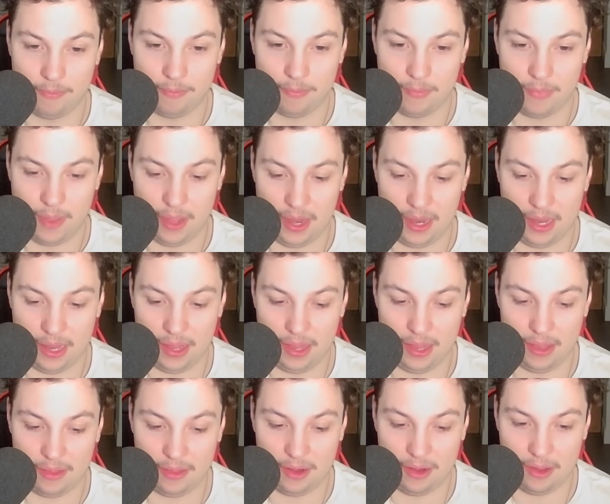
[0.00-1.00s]
And he is
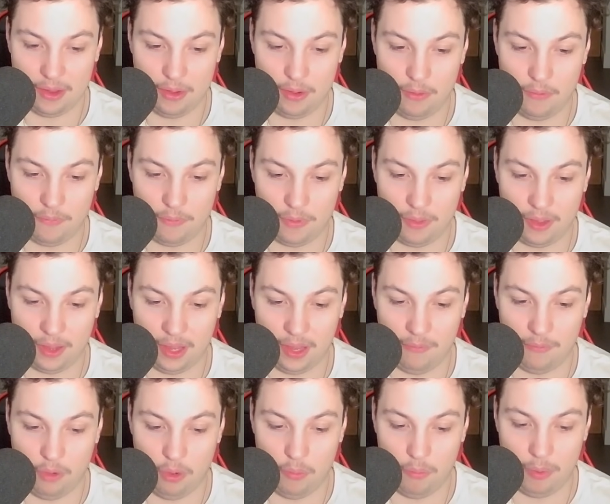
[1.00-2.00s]
gonna go for the
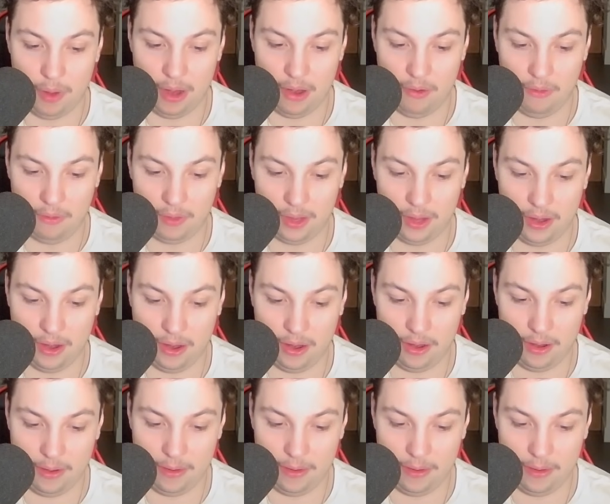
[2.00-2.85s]
Evo Barrel here.